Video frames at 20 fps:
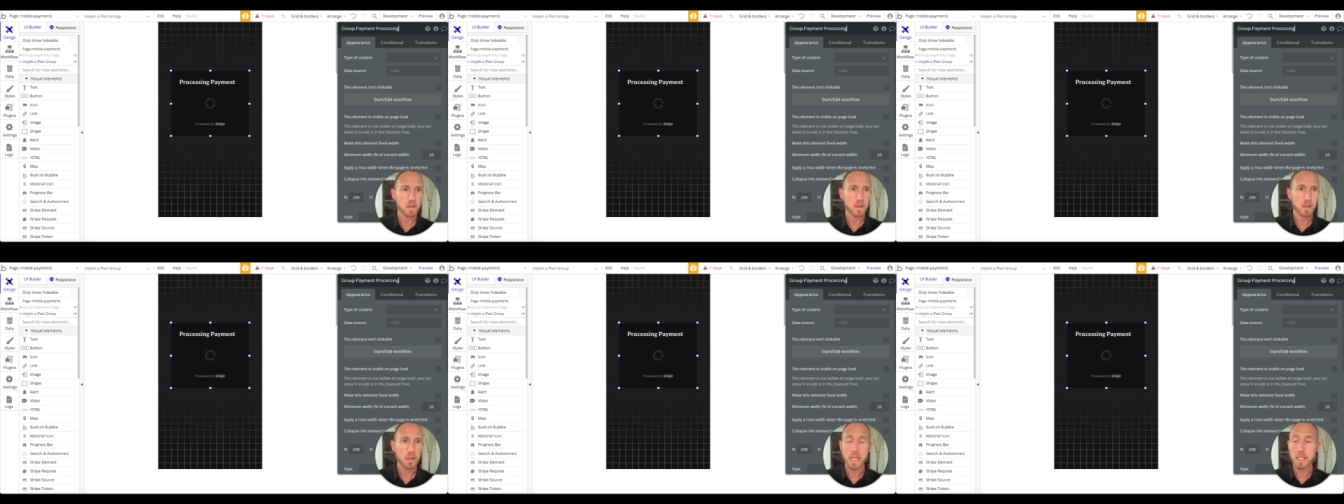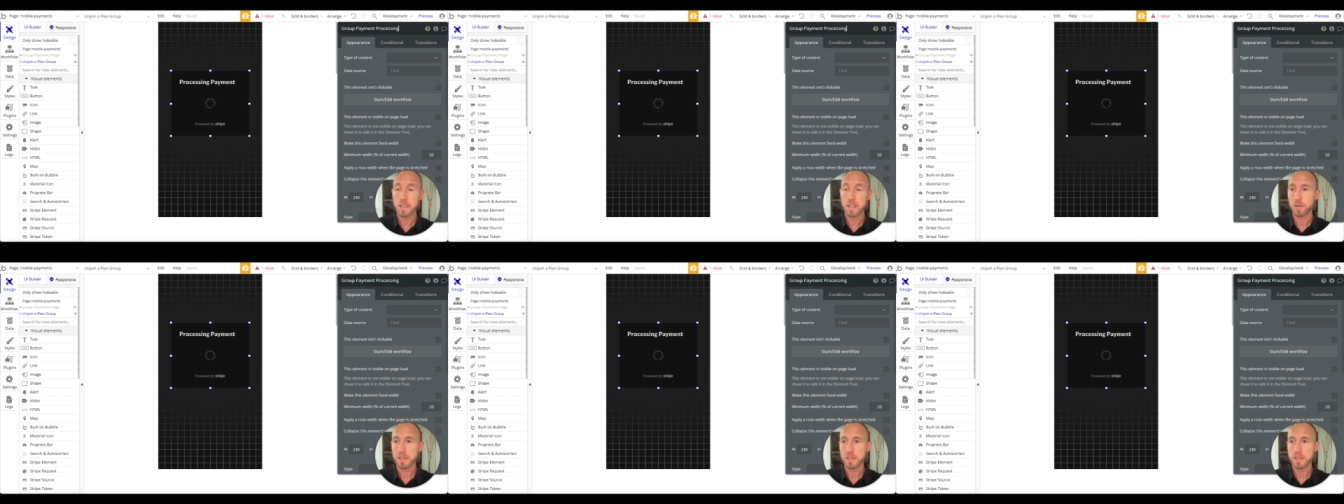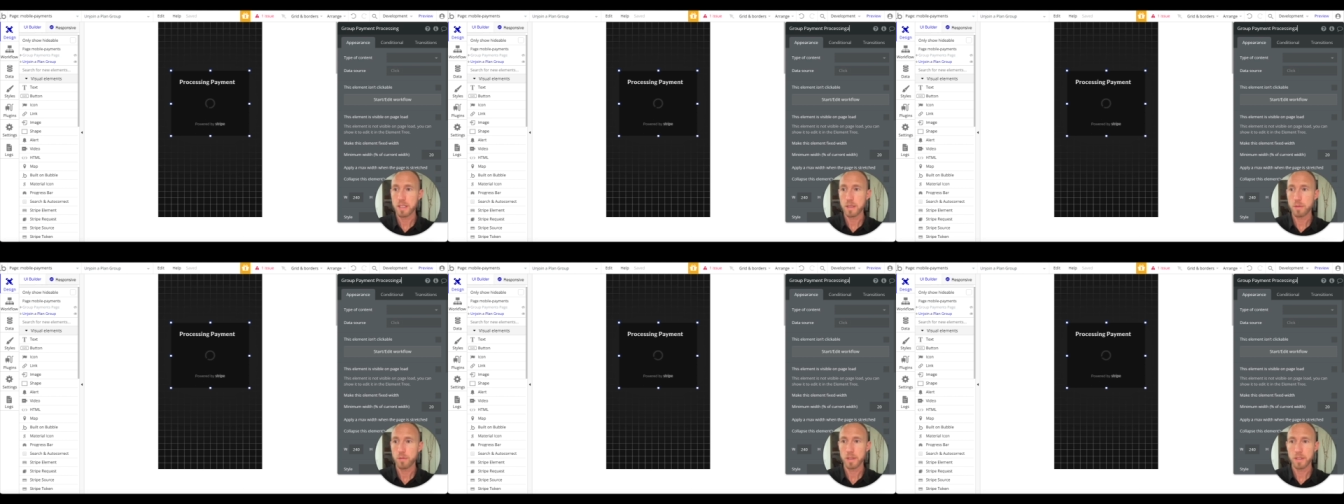And you can
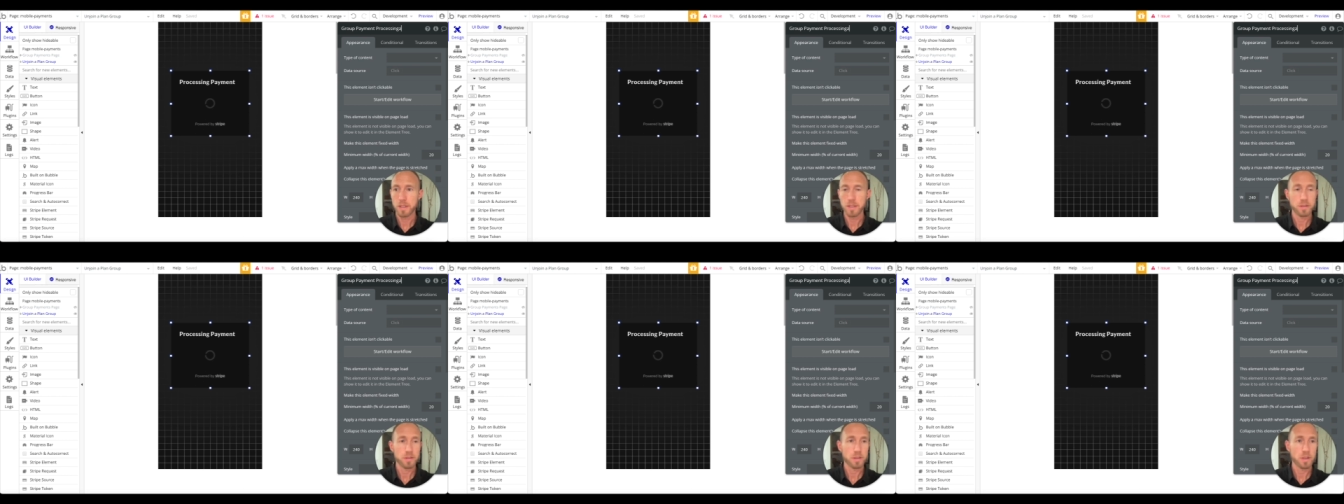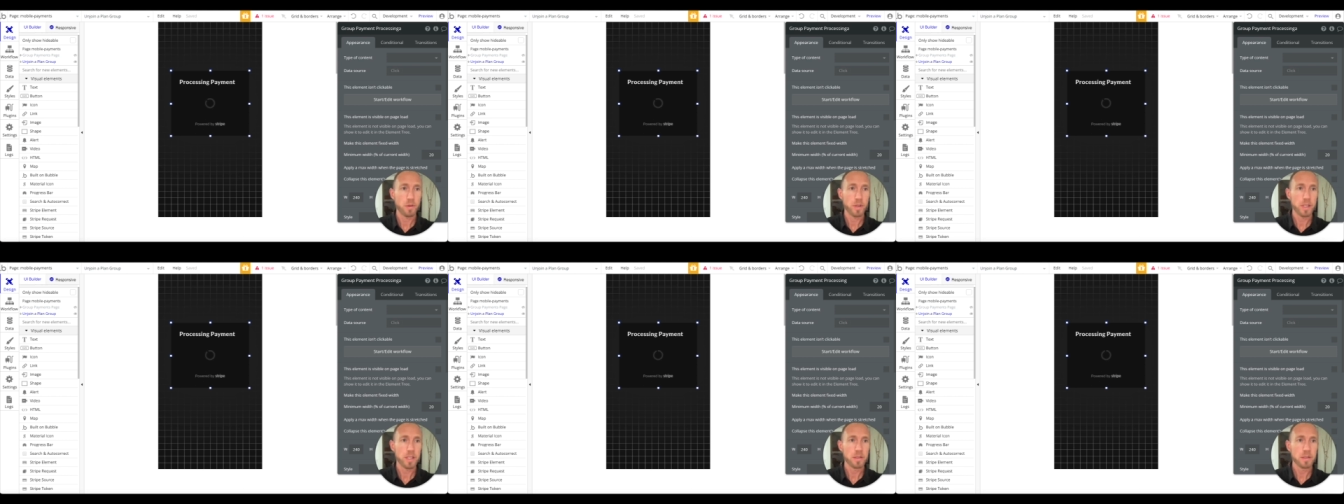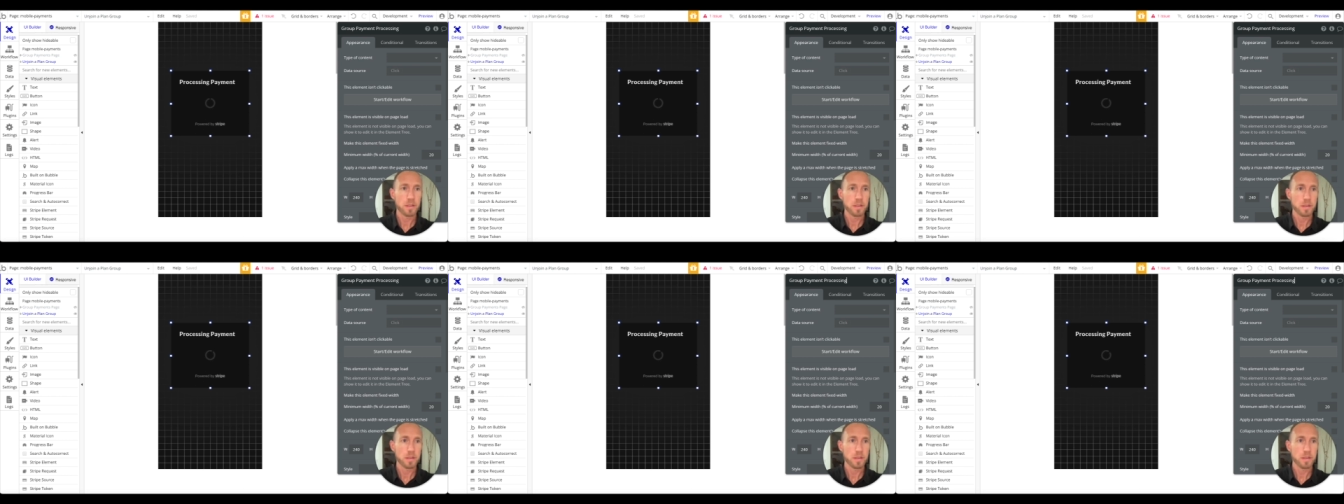see where this is going,
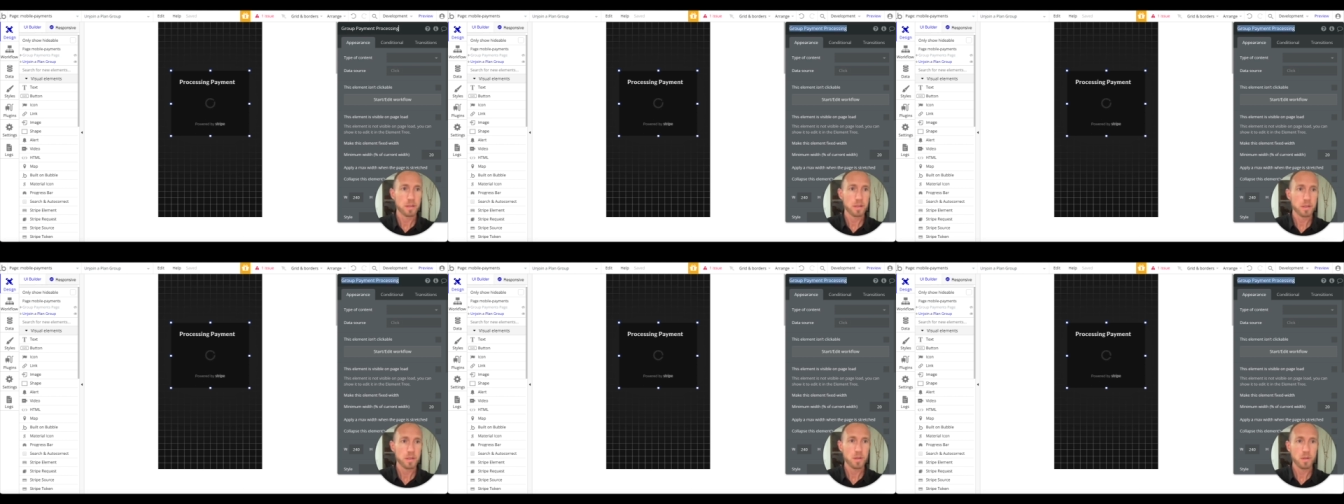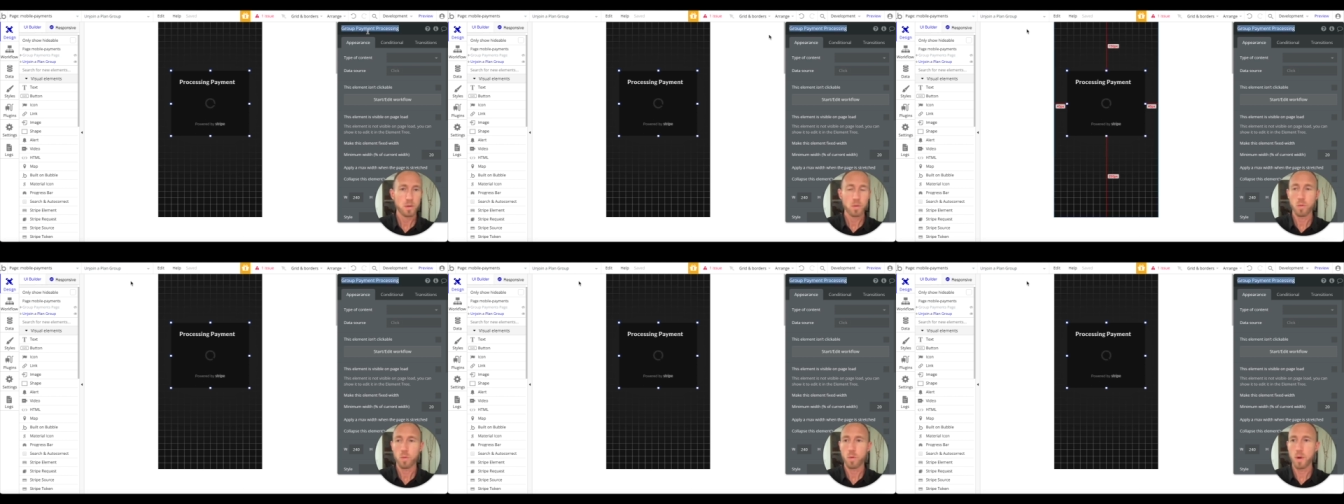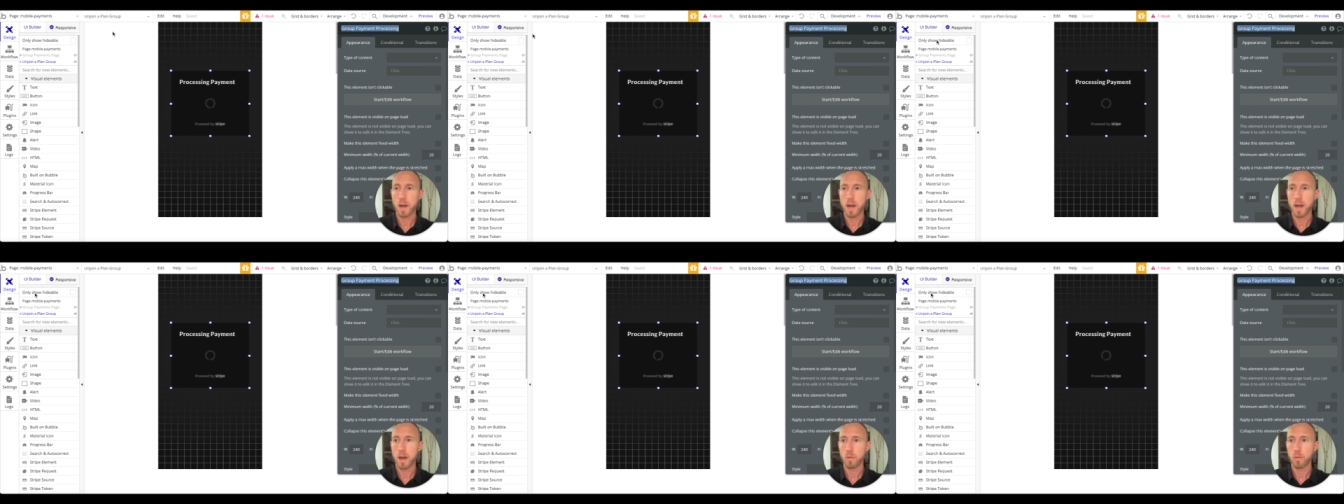
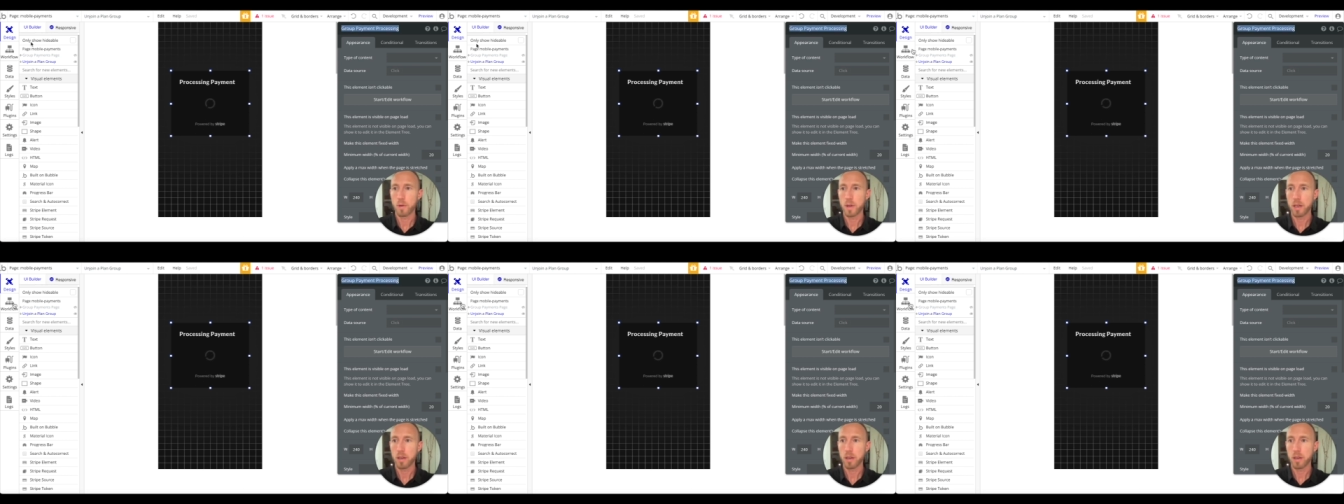where we are